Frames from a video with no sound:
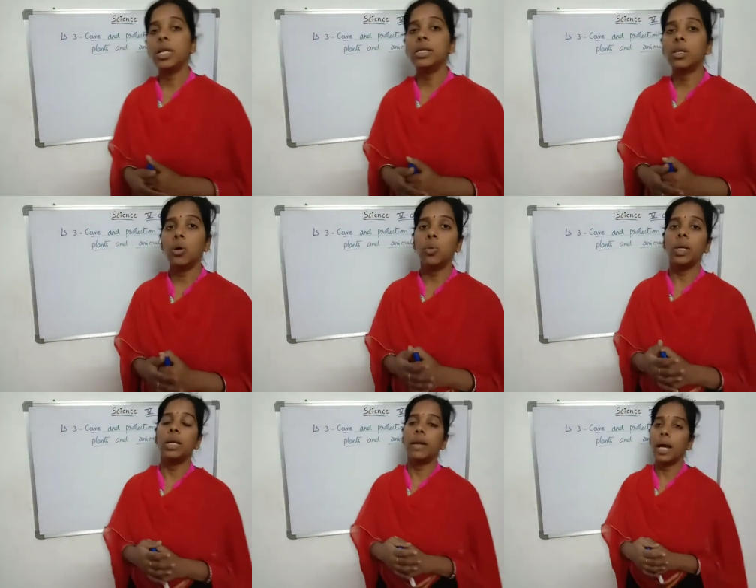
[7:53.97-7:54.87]
So
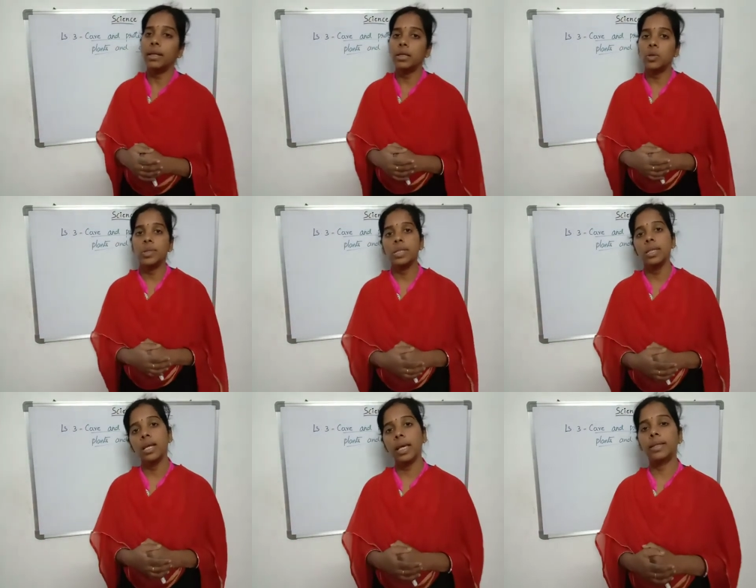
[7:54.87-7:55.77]
we'll write the notes in the
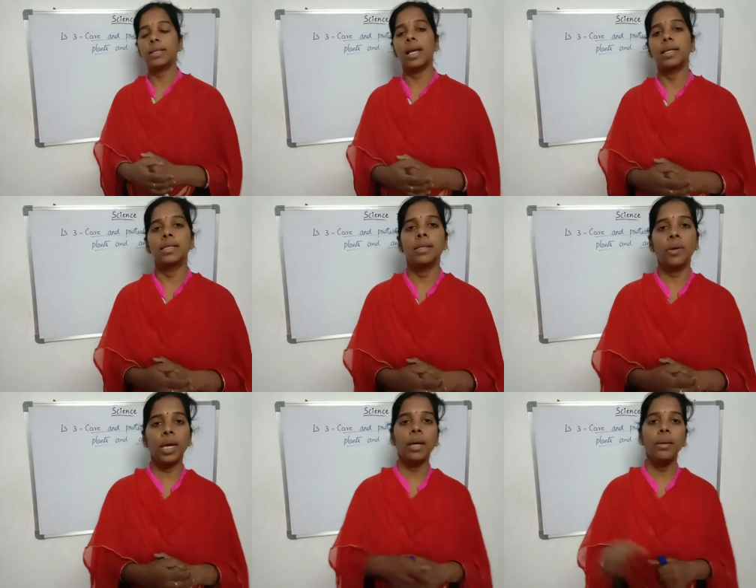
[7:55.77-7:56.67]
next class. Okay.